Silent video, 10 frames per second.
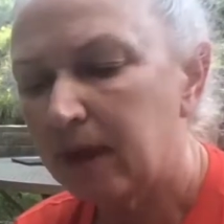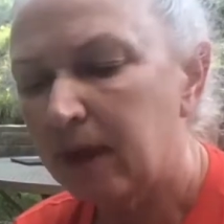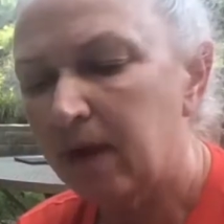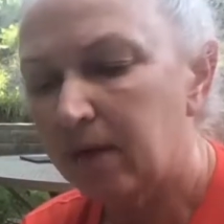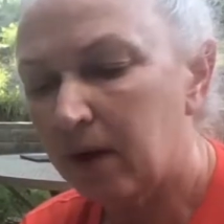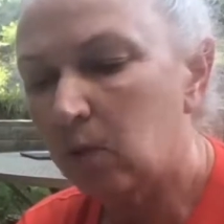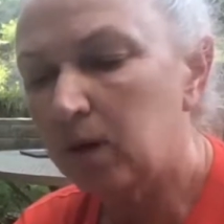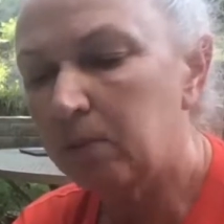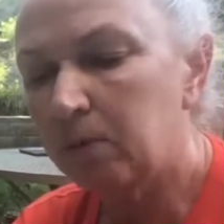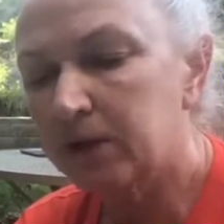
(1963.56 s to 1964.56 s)
If I want
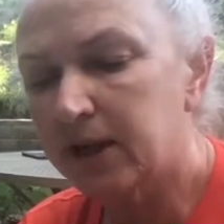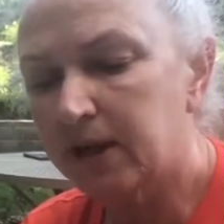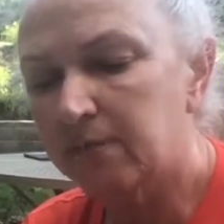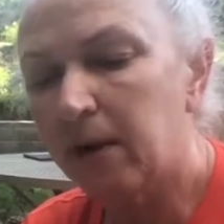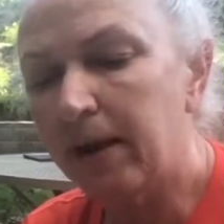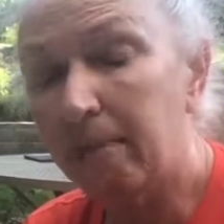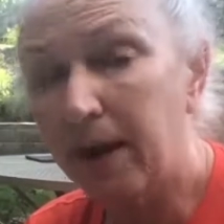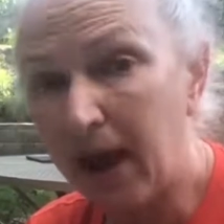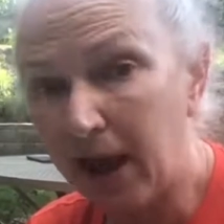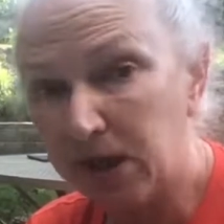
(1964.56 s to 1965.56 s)
to protect my
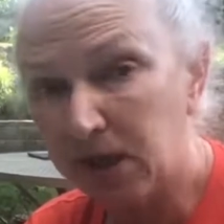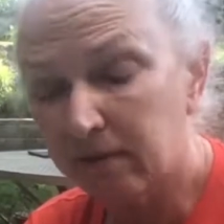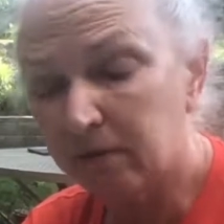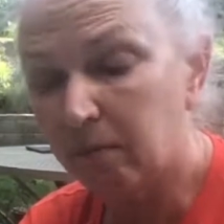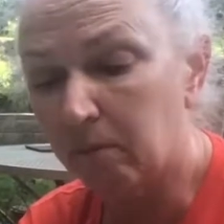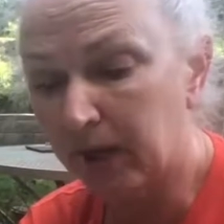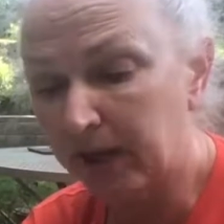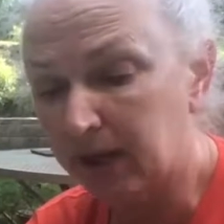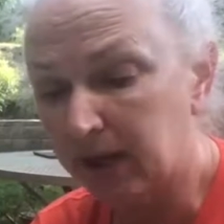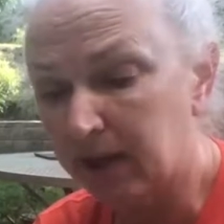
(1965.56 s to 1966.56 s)
mass from
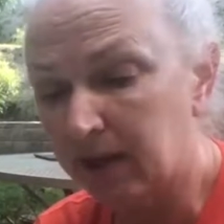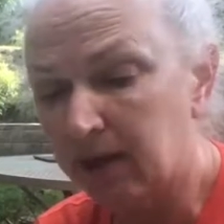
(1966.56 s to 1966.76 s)
breaking,